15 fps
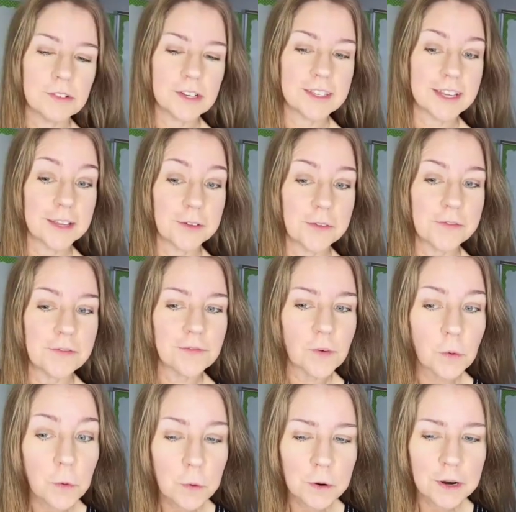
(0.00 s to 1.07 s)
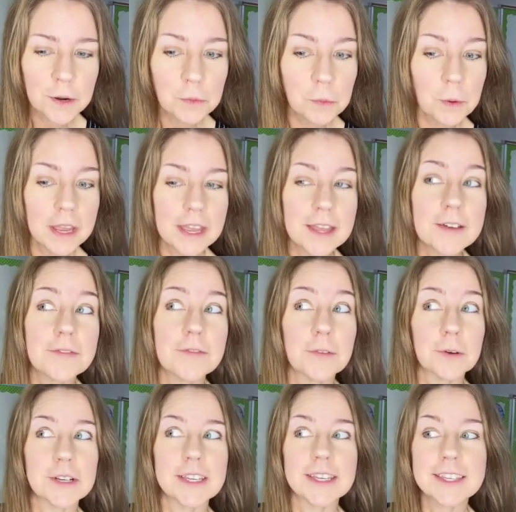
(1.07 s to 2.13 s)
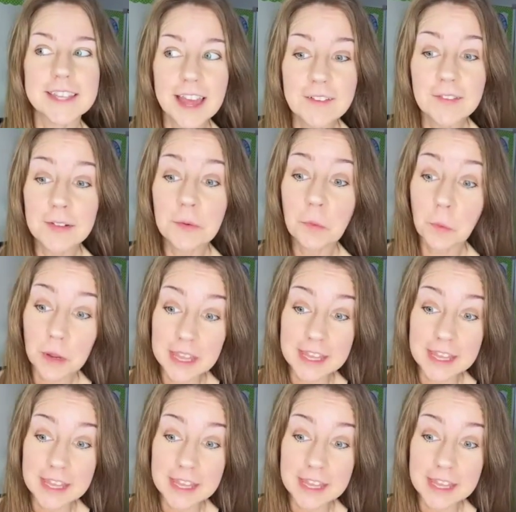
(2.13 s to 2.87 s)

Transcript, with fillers: What if she sent you four a week for seven